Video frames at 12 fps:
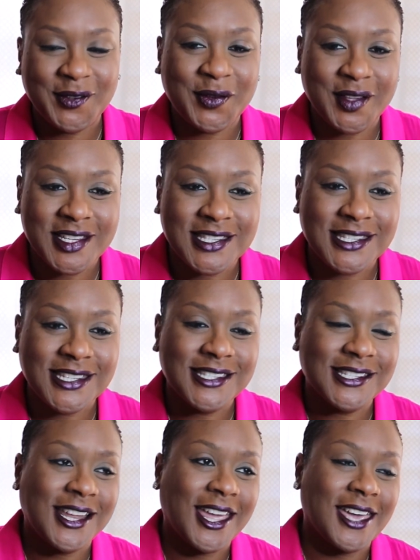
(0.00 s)
for this
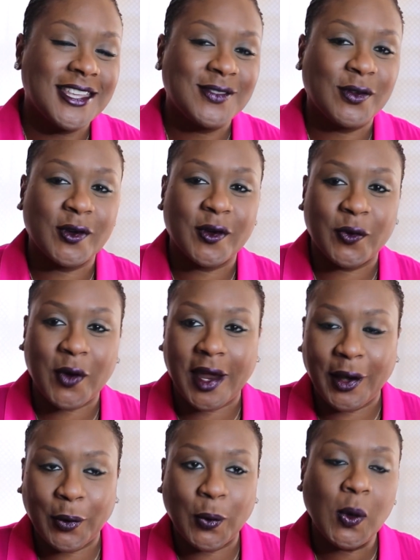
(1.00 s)
season, I guess, for
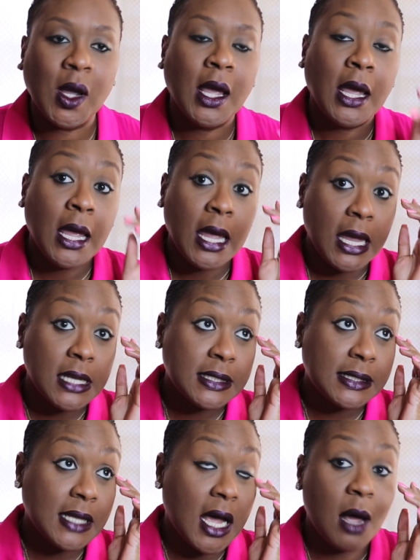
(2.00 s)
right now, in
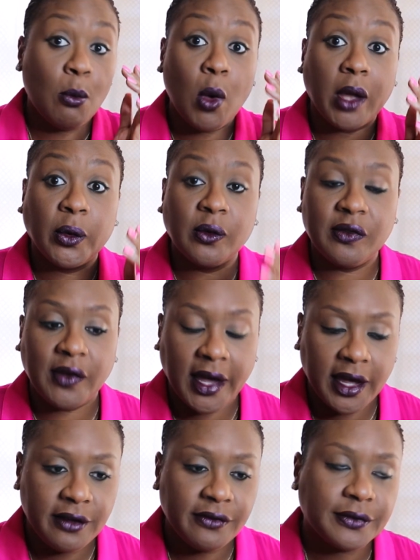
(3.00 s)
Psalm
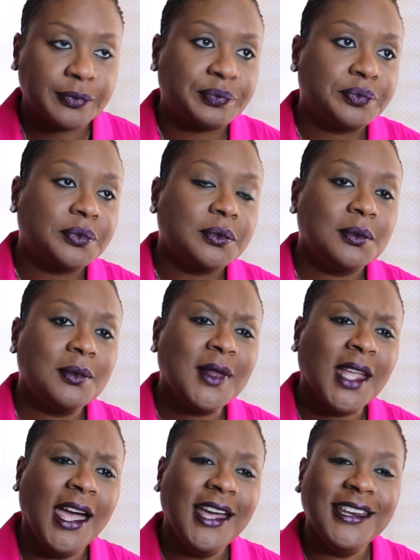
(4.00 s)
105.
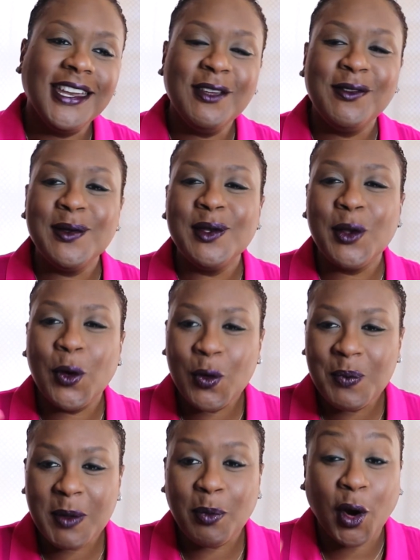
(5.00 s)
And if you know
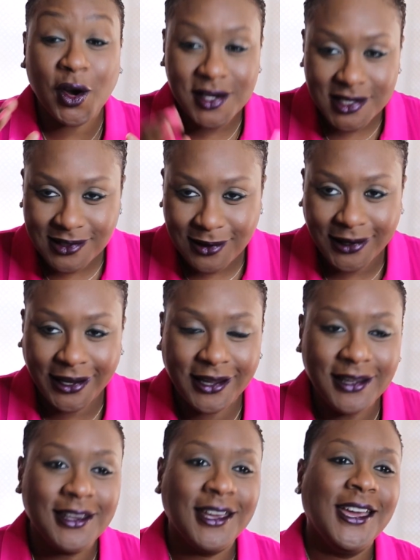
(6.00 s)
me
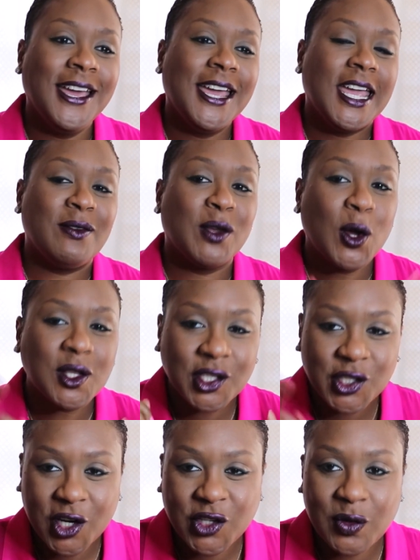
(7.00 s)
personally, if you go to
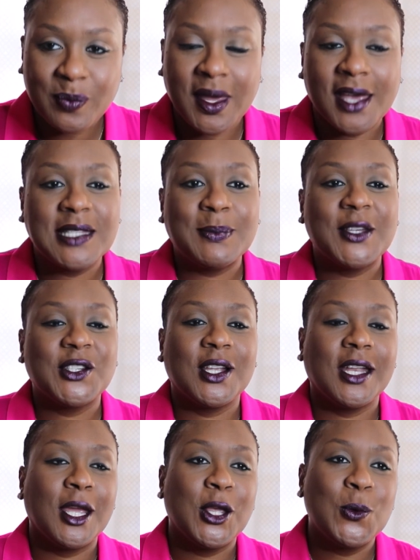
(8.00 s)
church with me
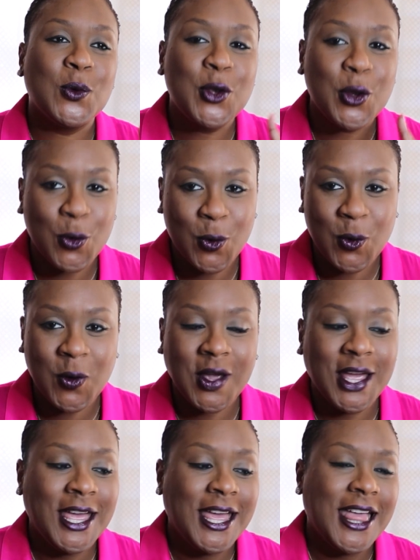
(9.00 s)
especially, you know
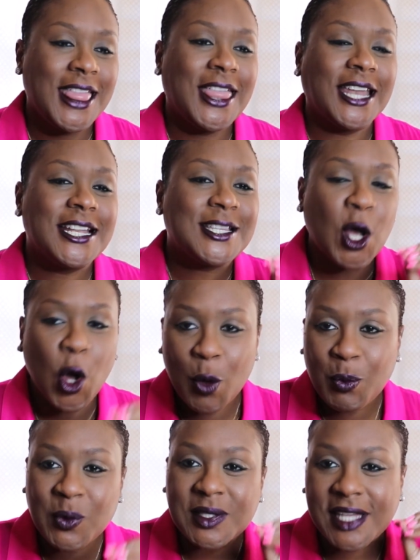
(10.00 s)
that it's
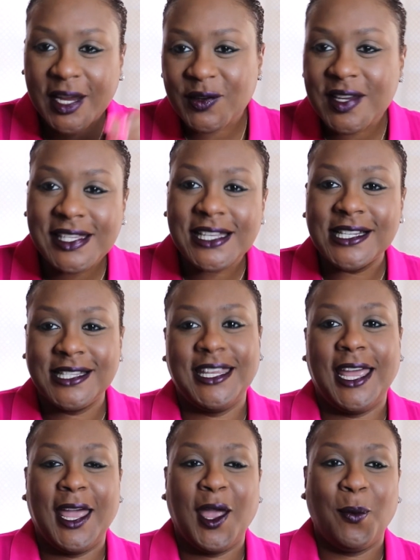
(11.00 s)
almost every single
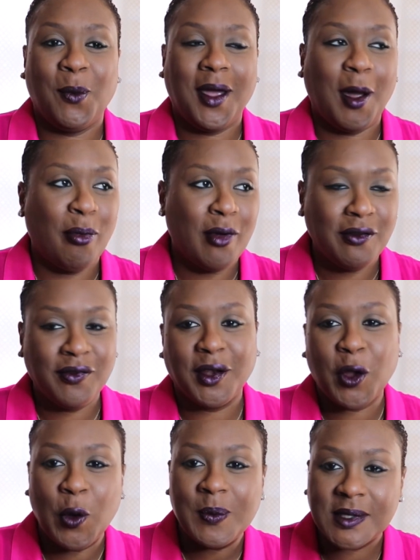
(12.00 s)
time a
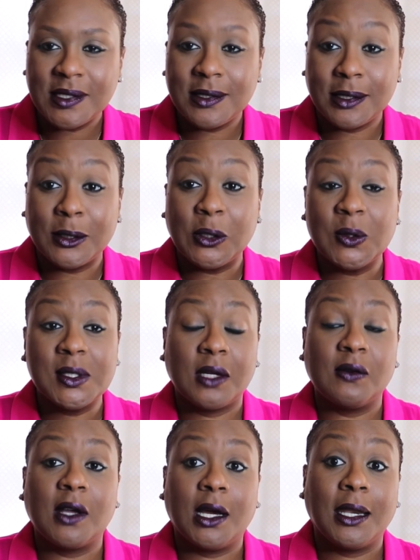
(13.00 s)
prophet comes into the house
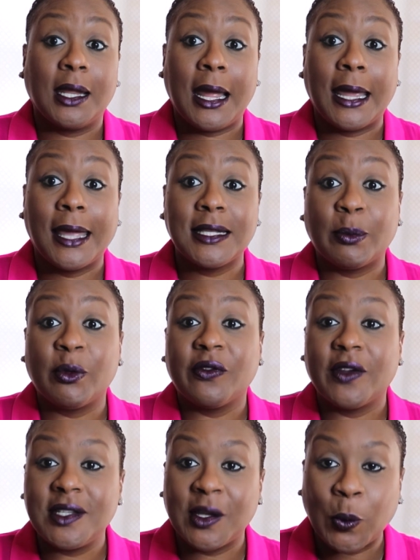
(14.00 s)
of God that I get a
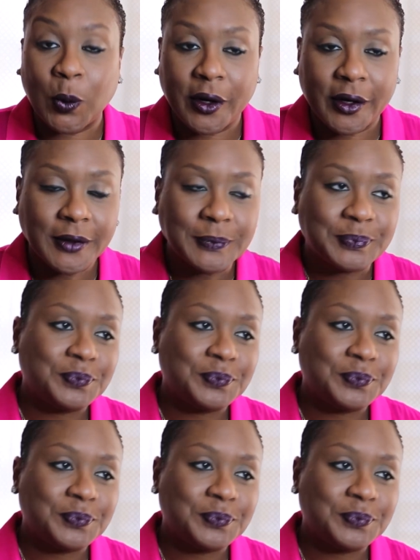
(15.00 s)
prophetic word.